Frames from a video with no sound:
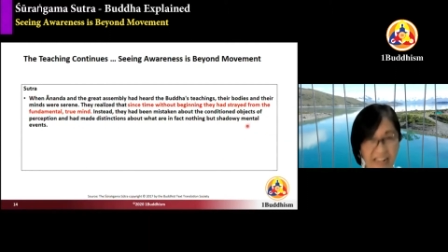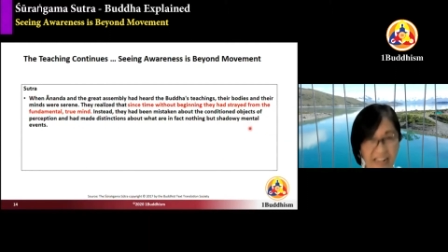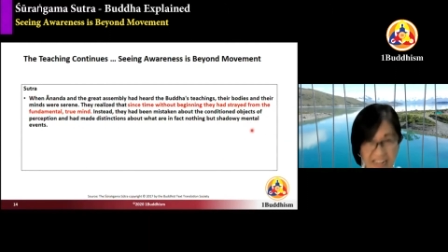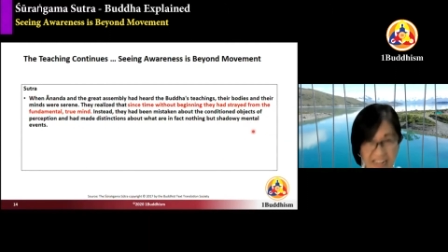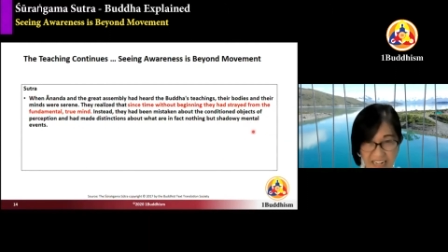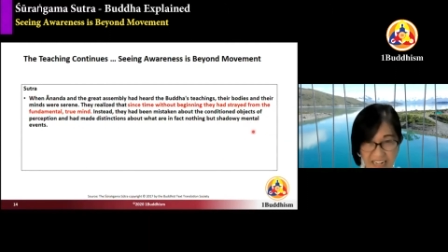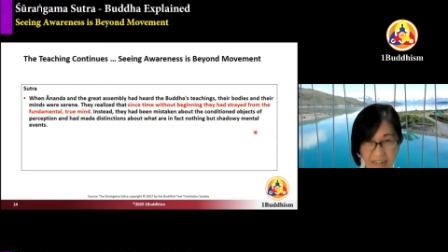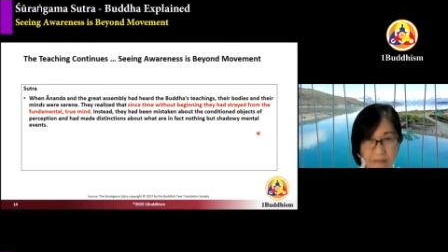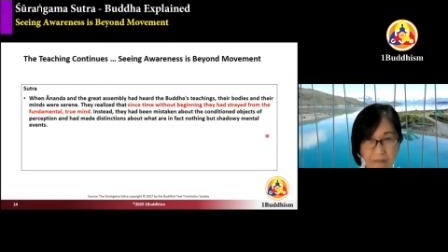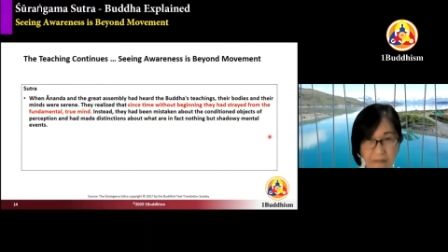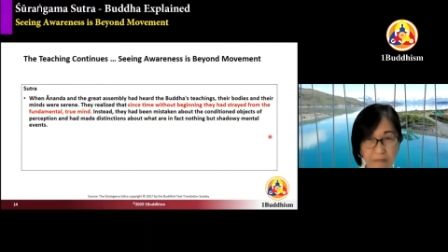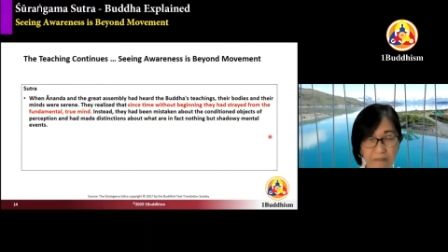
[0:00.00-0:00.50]

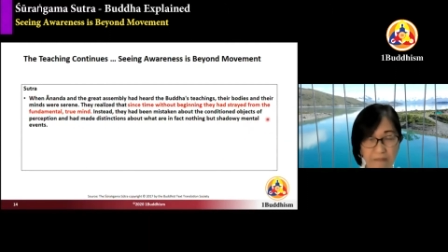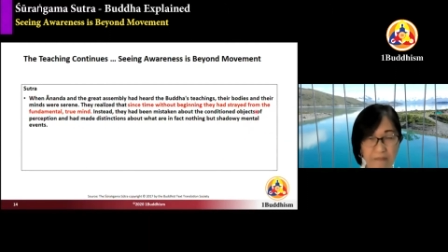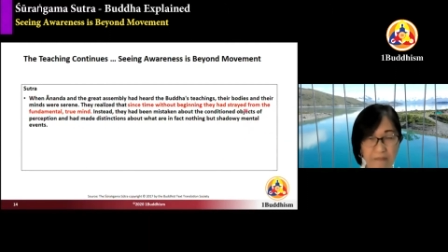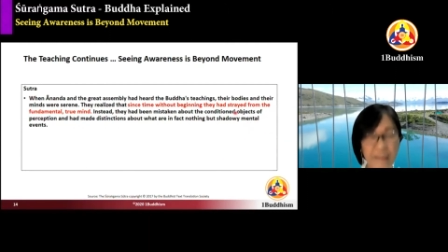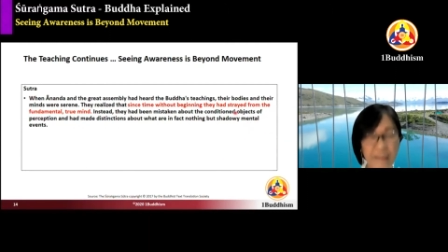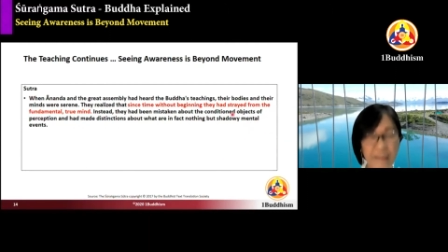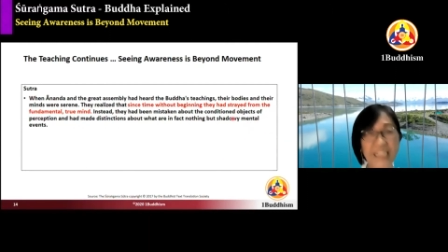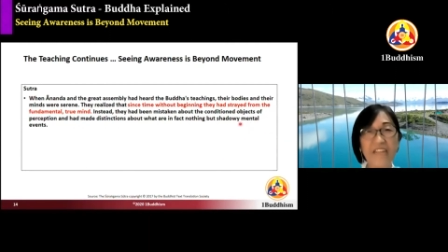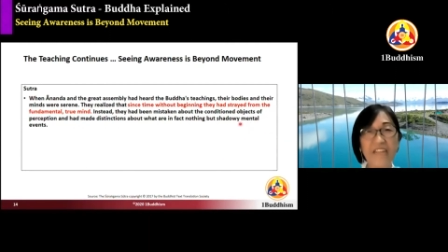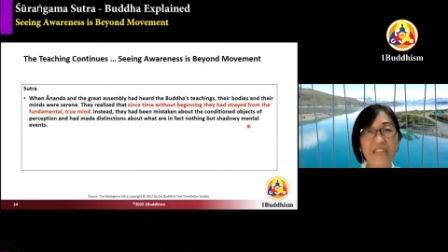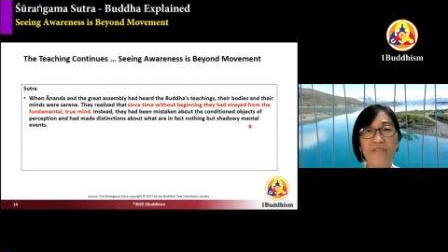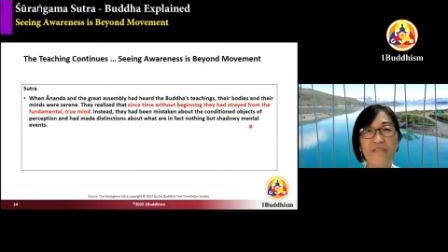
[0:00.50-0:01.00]
and I
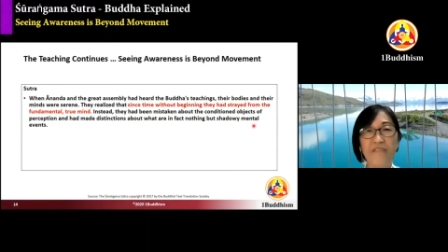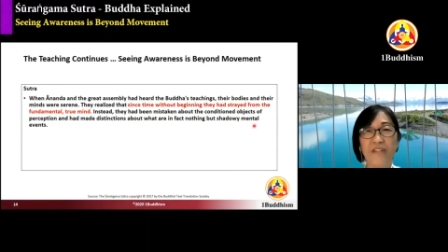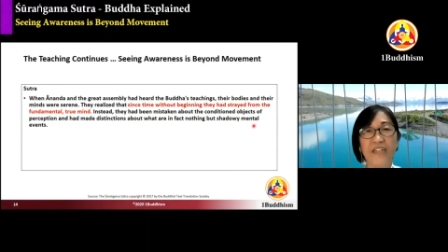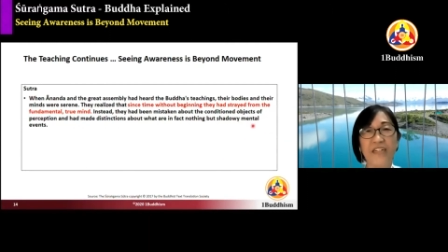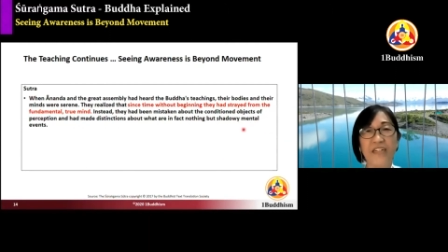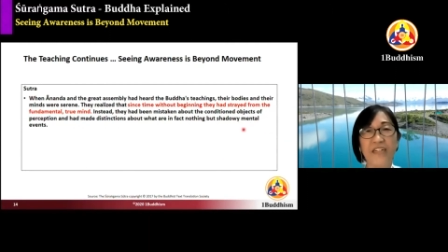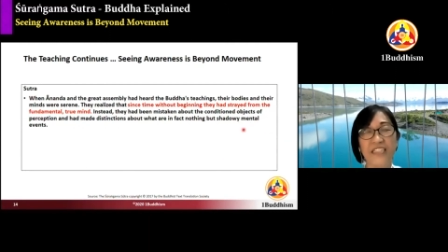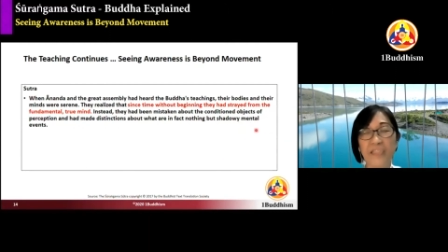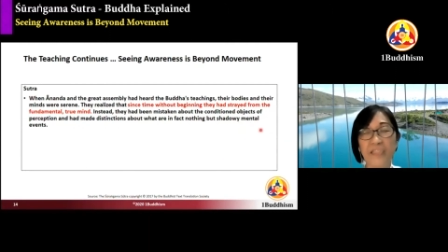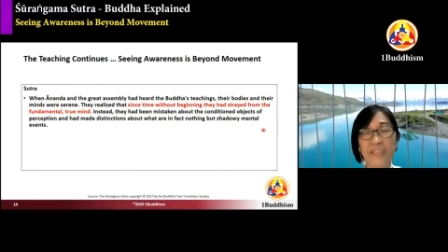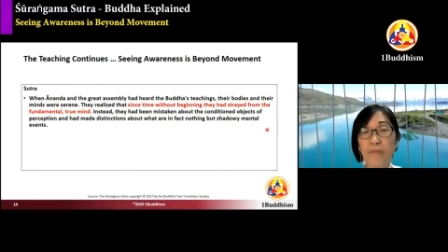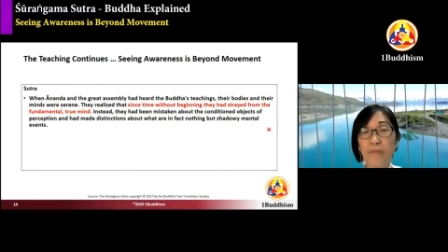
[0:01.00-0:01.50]
believe
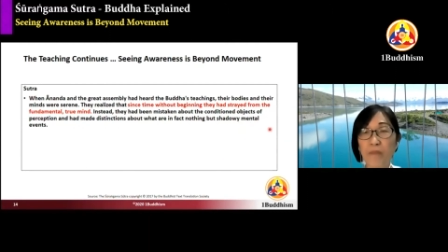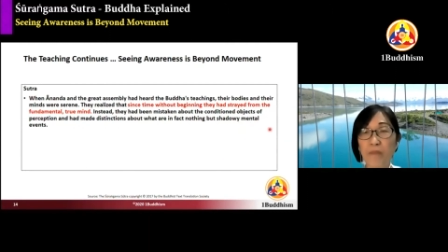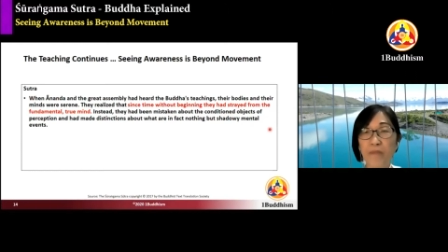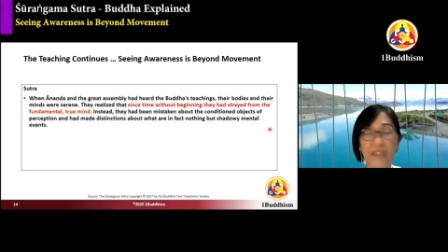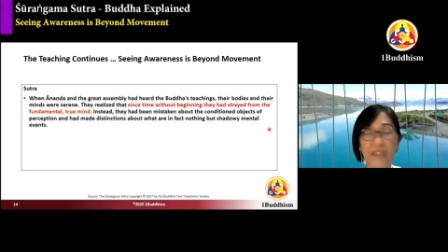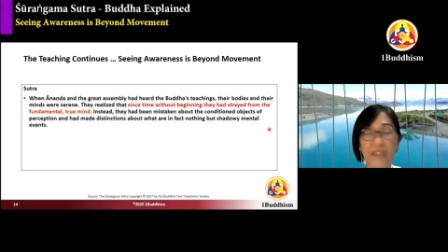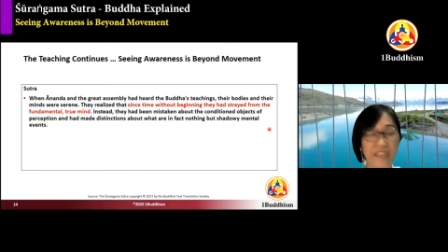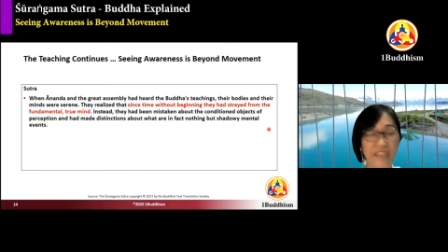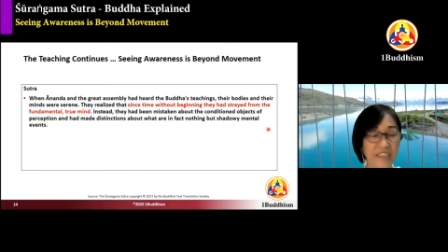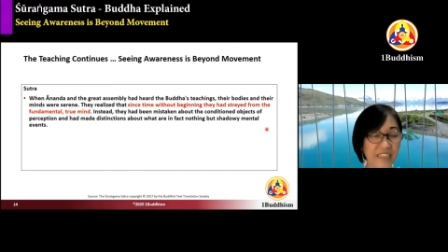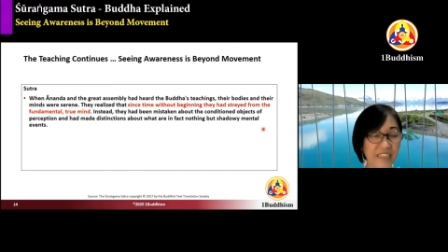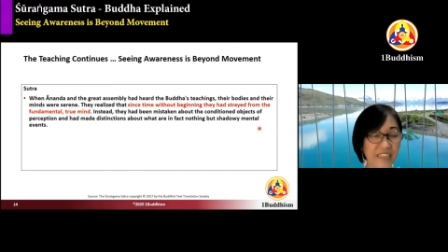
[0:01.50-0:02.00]
the
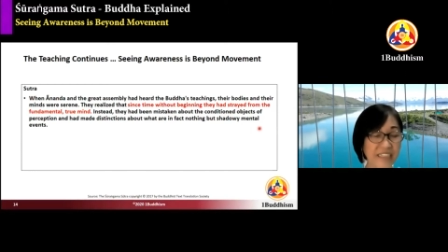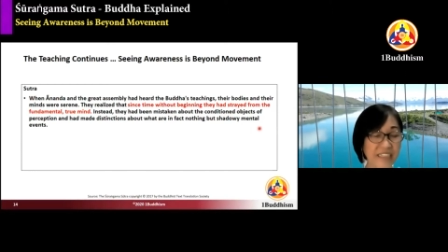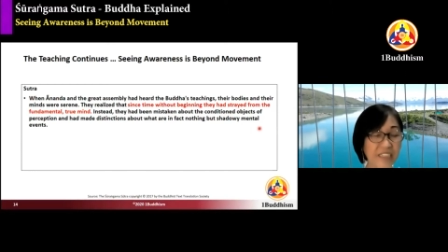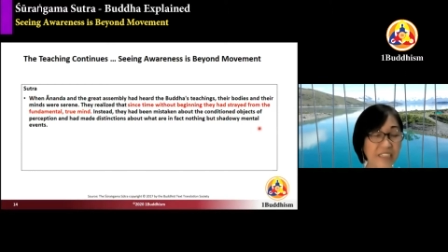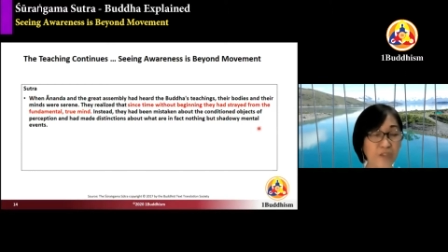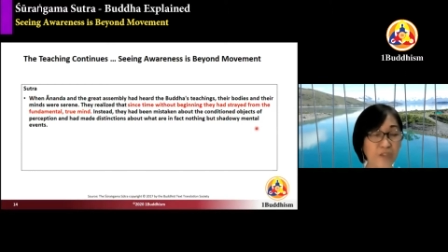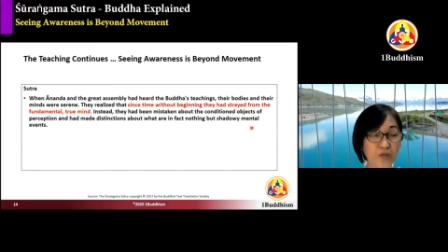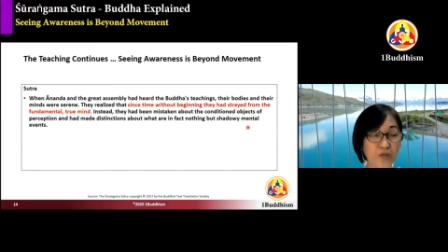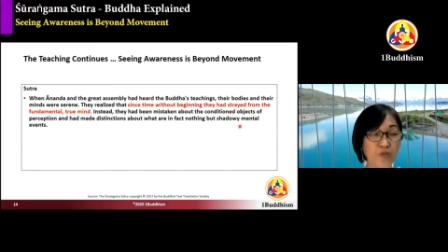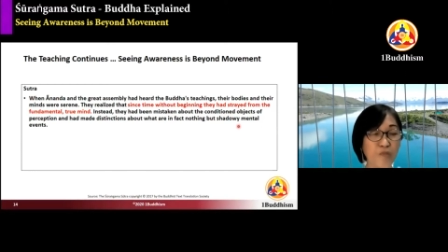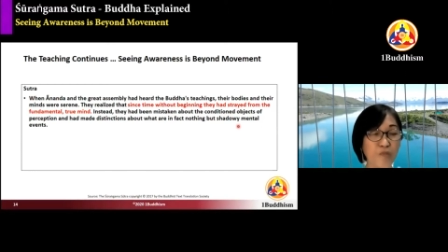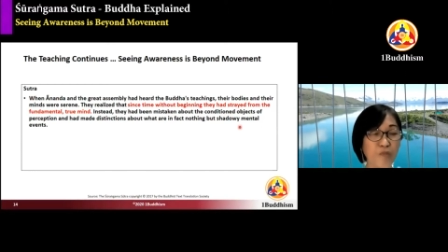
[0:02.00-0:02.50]
people in this
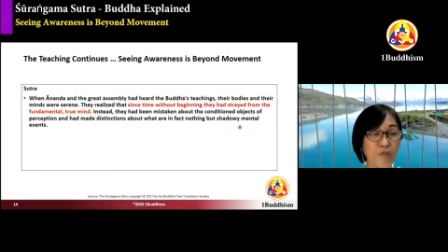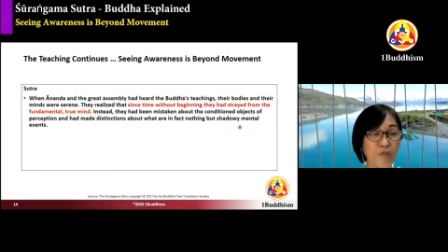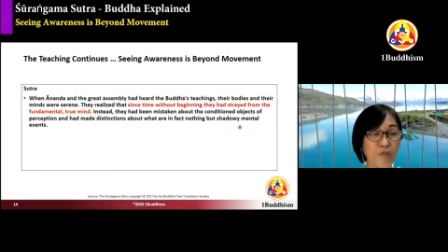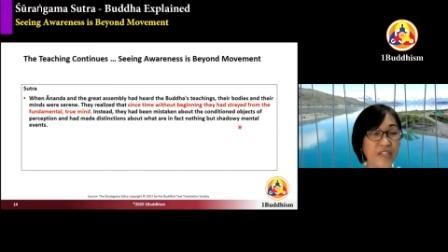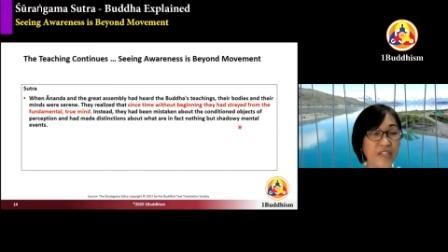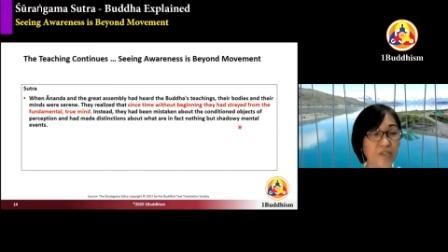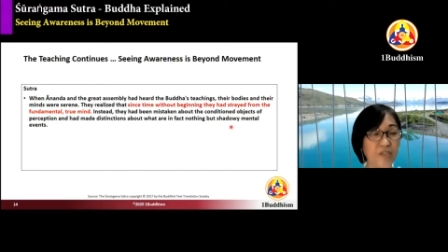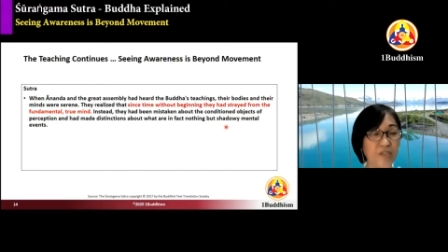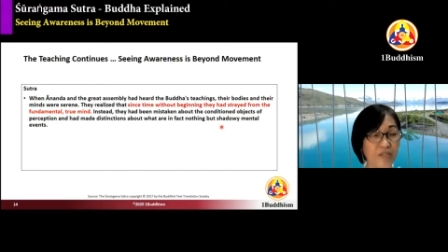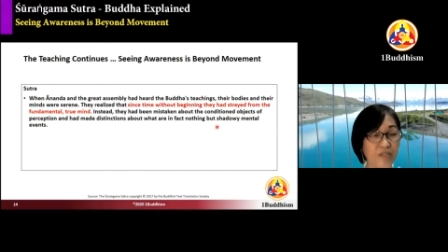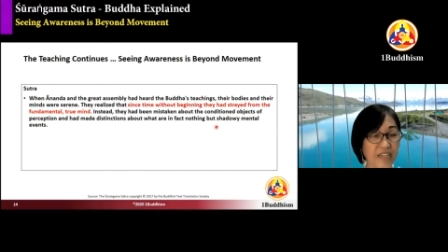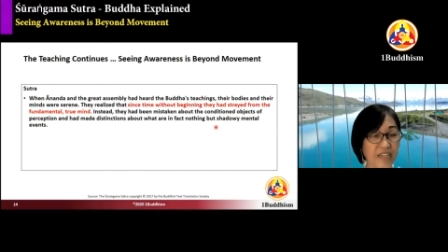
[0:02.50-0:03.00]
Zoom room
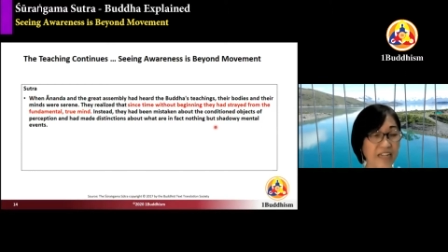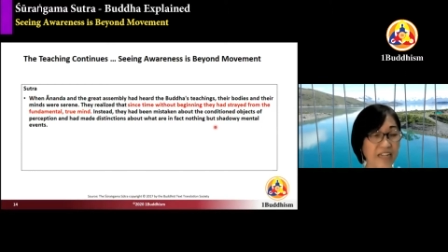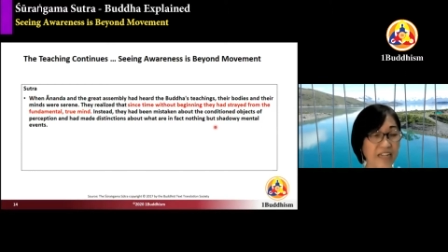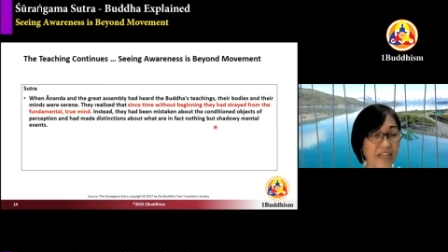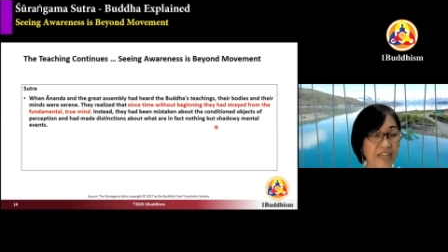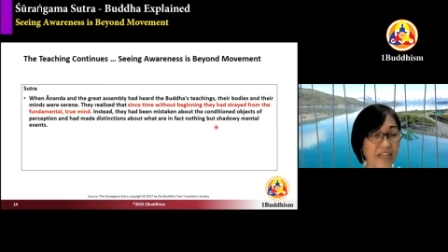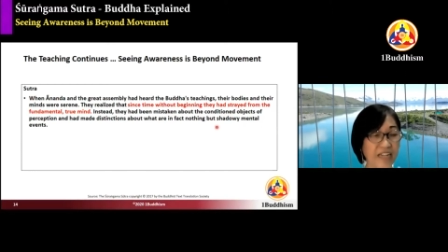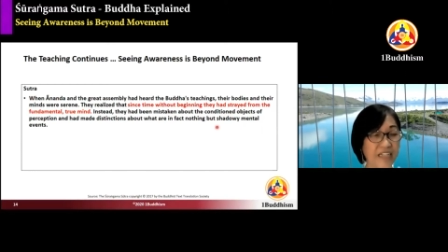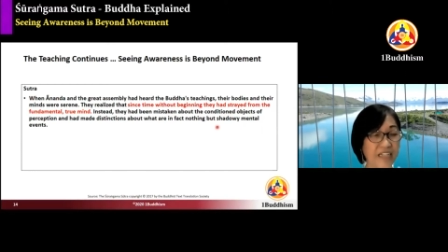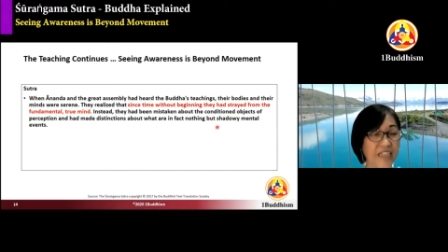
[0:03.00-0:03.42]
here tonight,